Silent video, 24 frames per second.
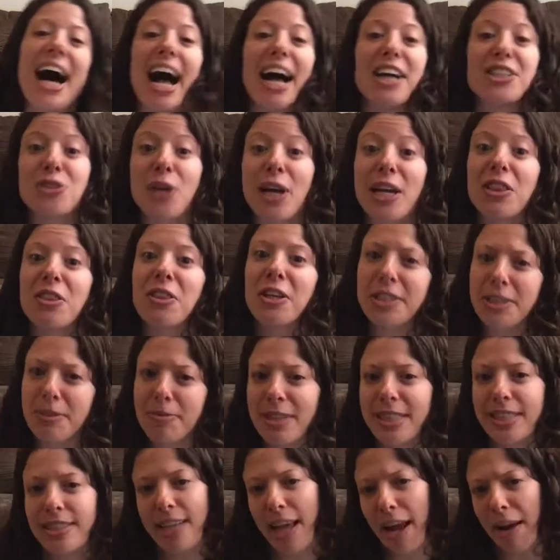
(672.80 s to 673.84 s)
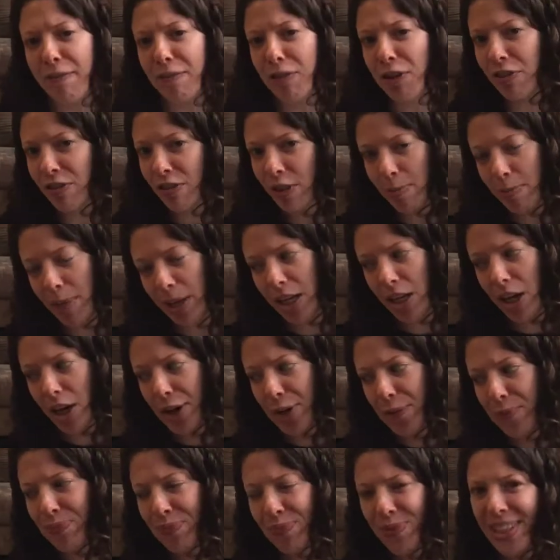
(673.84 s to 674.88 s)
So I looked at the sign for
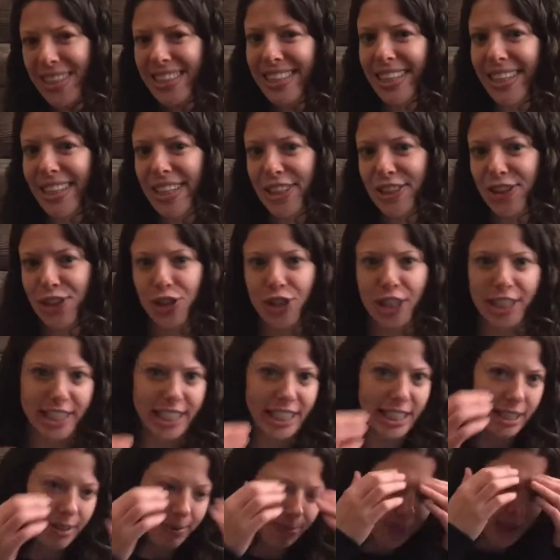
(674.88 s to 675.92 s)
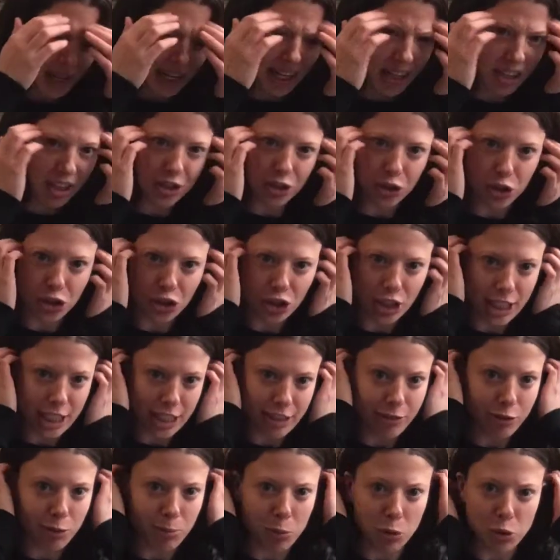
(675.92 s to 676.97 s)
flamingo. It's a little tricky, probably a little too tricky
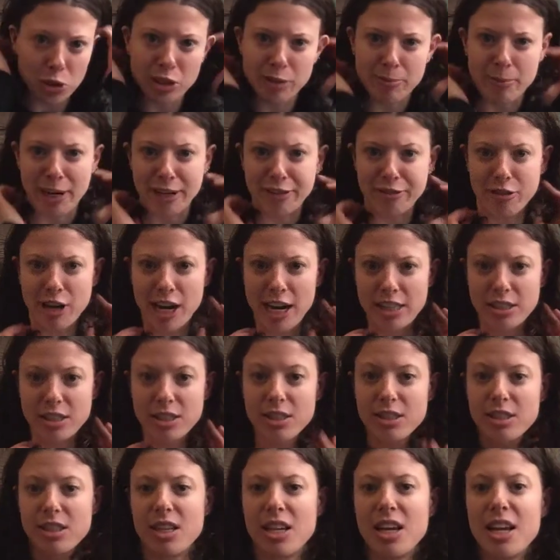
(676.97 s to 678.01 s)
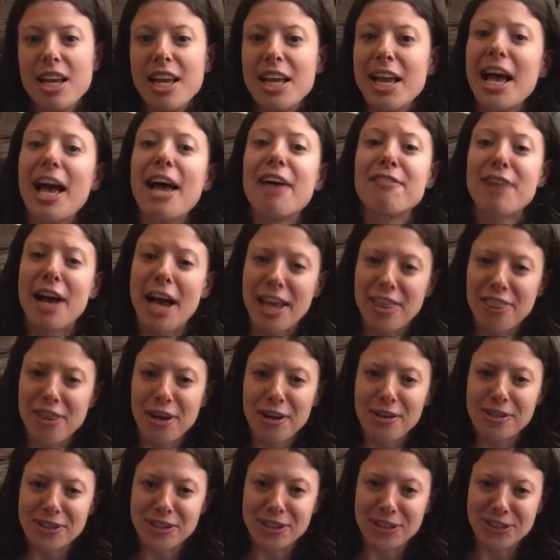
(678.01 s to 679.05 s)
for most of my friends. I
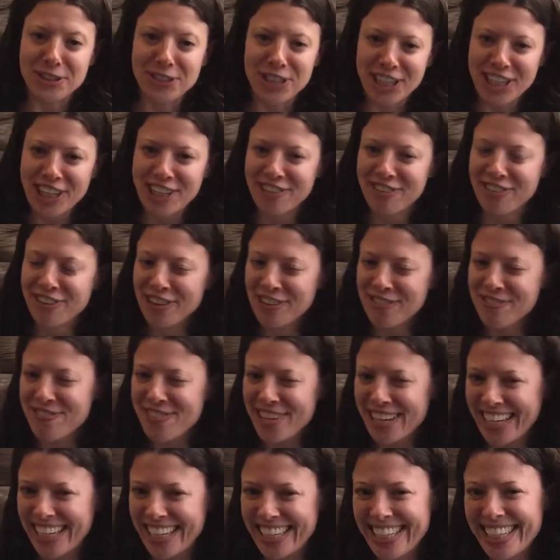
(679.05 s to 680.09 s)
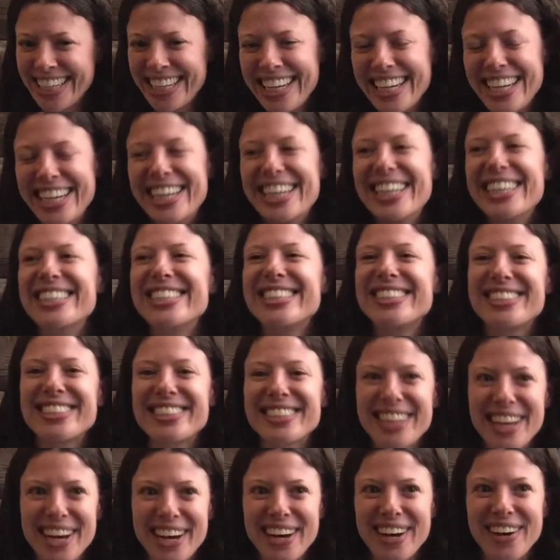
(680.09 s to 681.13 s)
thought it was a little tricky for me.
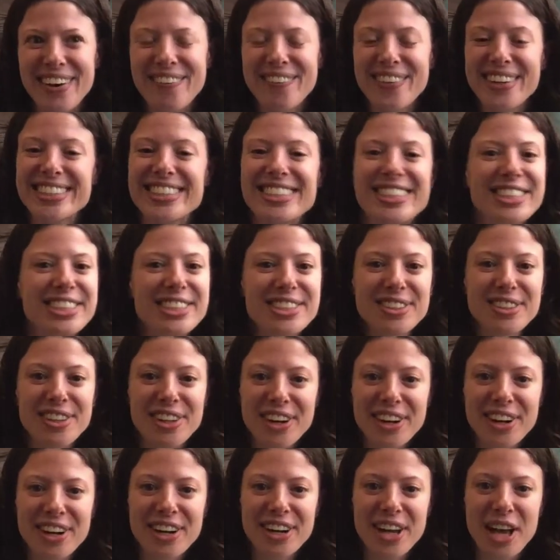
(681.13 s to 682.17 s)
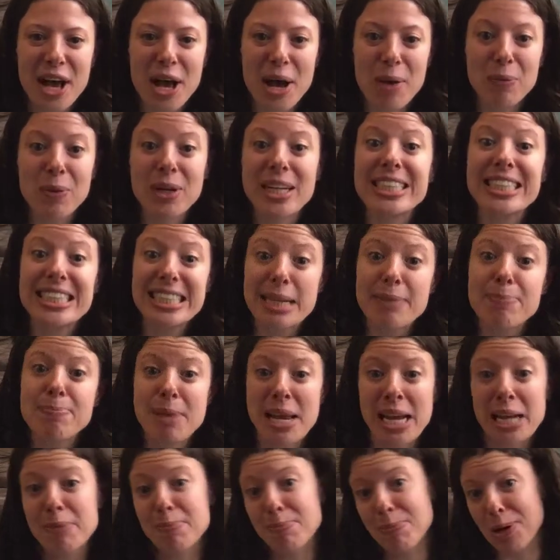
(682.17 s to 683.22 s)
So let's just learn, we can say
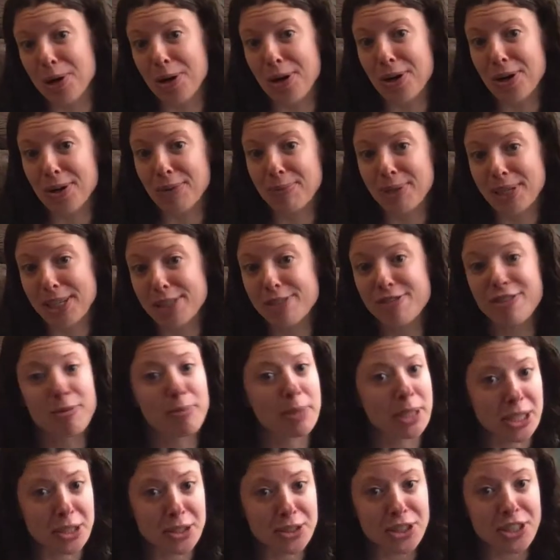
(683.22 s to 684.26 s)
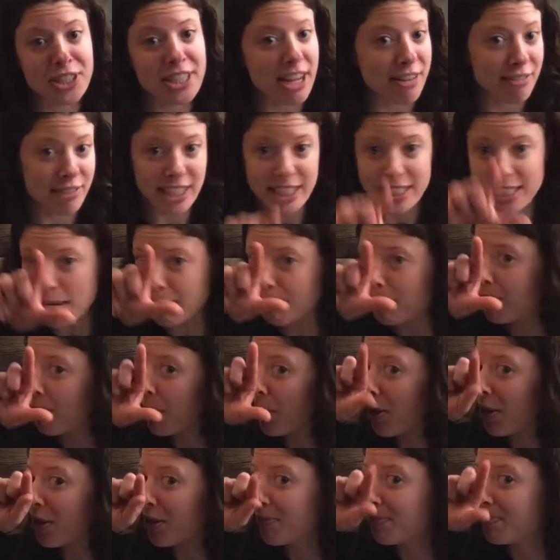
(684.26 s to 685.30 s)
pink bird because flamingos are definitely a type of
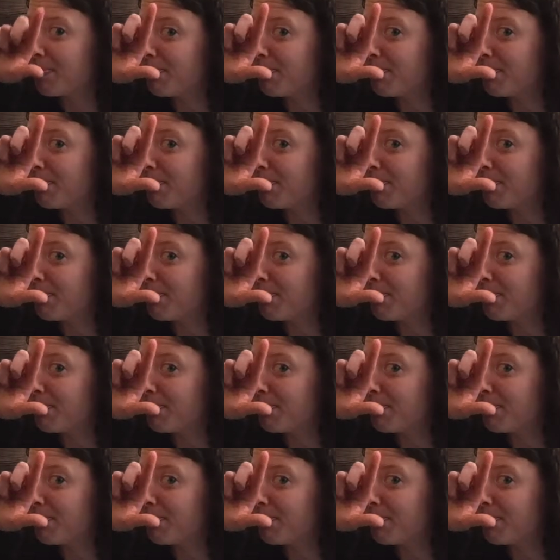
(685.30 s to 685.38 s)
bird.